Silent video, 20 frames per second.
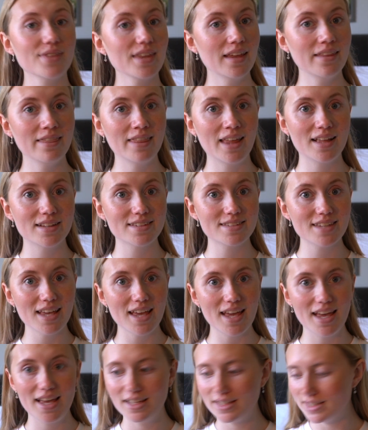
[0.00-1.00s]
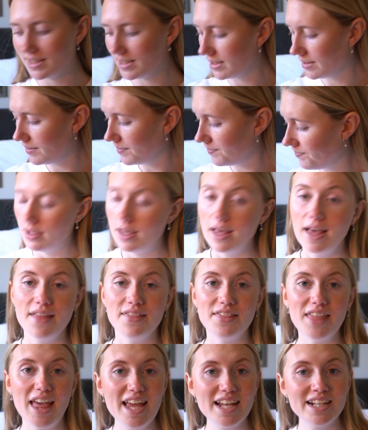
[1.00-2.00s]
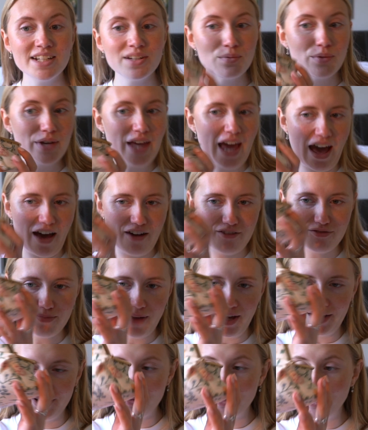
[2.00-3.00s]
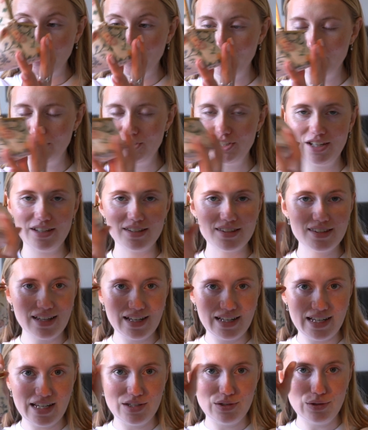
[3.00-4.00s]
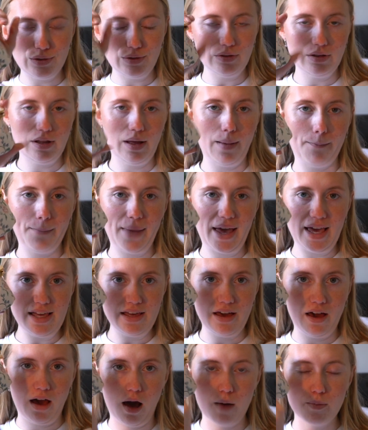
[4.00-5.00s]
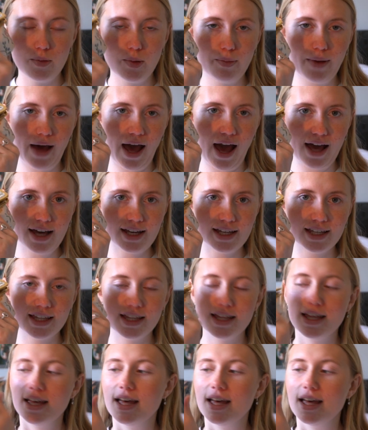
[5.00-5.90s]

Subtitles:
and that's it. Then we have my gorgeous little makeup bag,